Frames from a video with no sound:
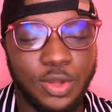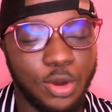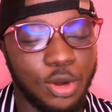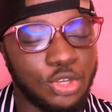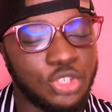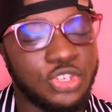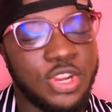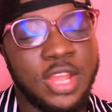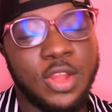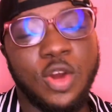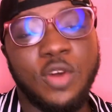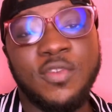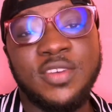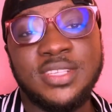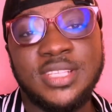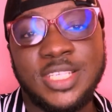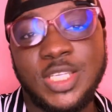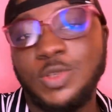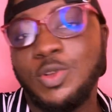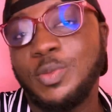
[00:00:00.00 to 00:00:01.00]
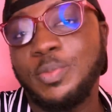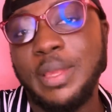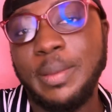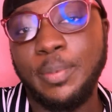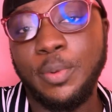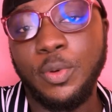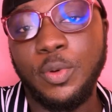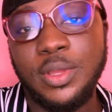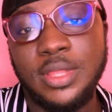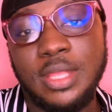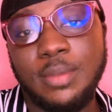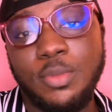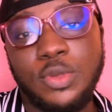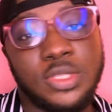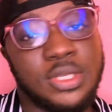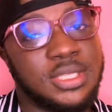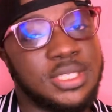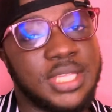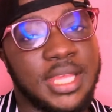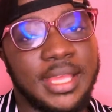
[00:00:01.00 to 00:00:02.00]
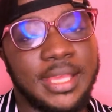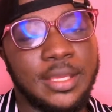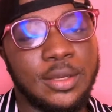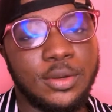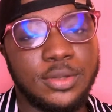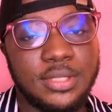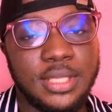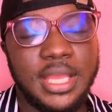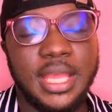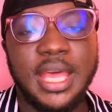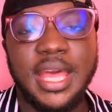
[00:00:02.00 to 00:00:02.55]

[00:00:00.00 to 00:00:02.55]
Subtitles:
or strike conversation with people in the music circles,